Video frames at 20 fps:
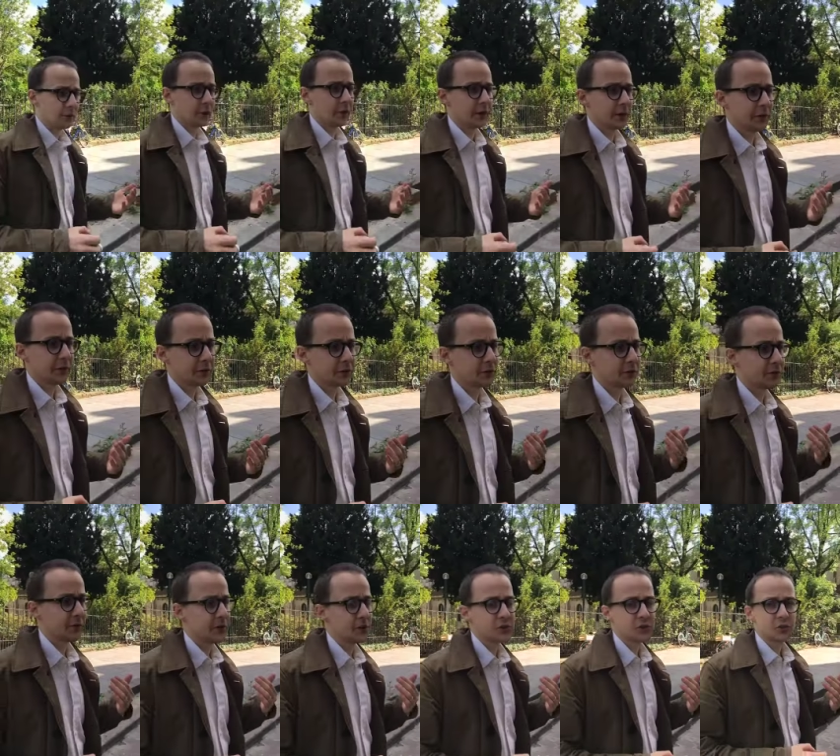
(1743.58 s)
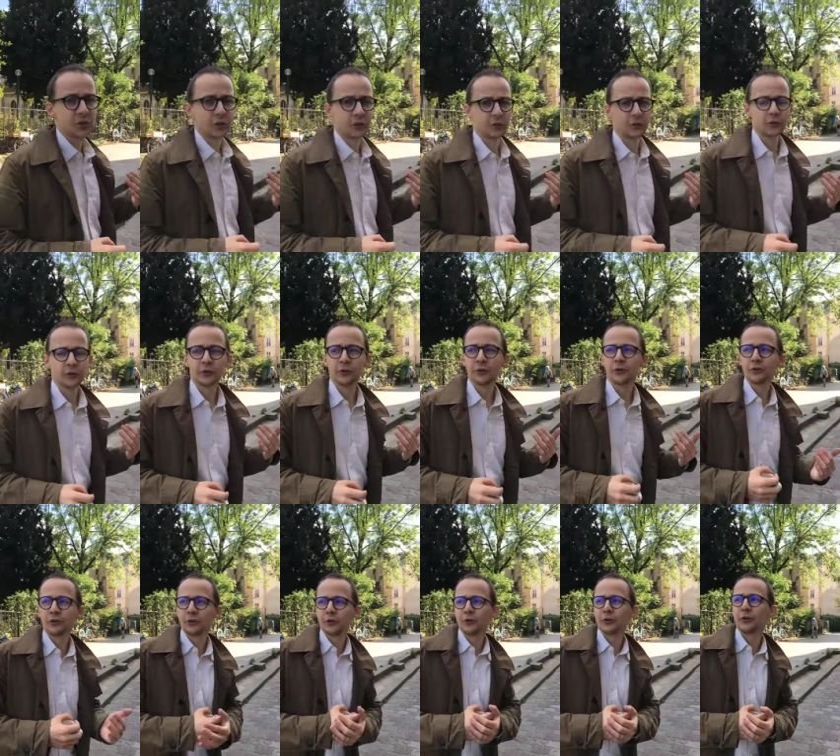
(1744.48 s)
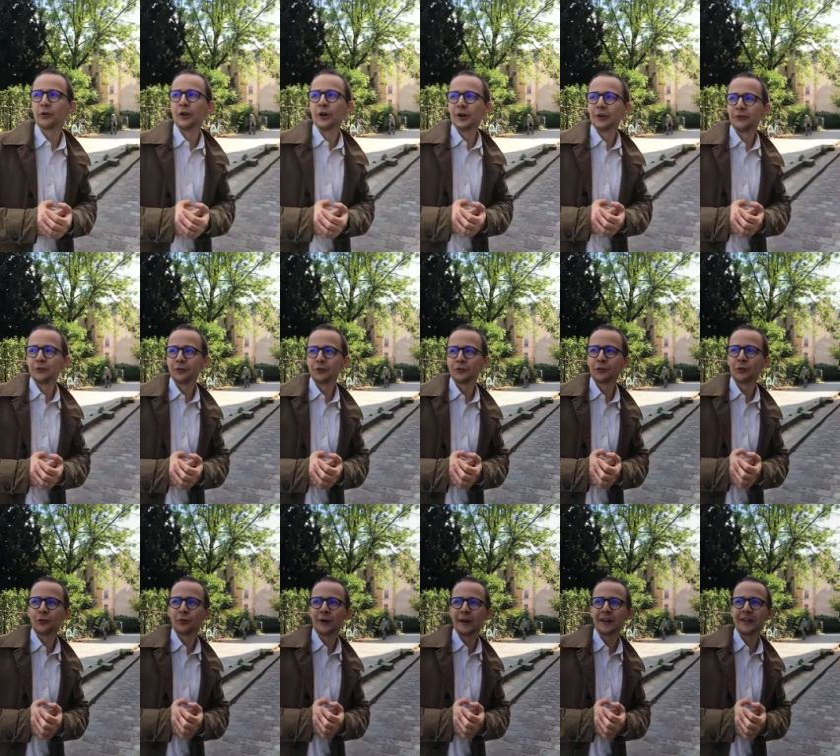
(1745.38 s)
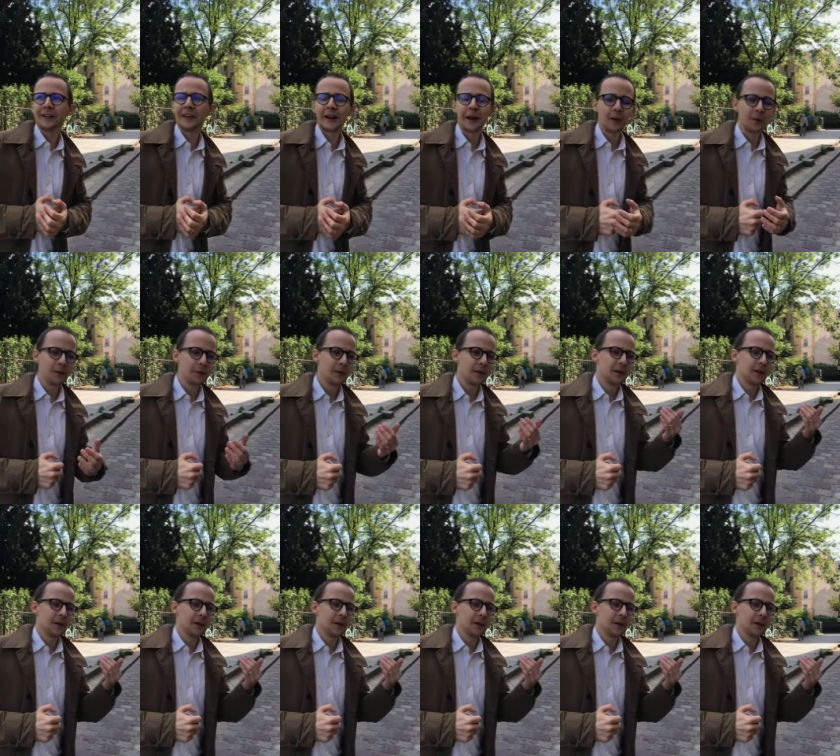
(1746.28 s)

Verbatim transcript: we're going to finish the, the, the, the tour right now.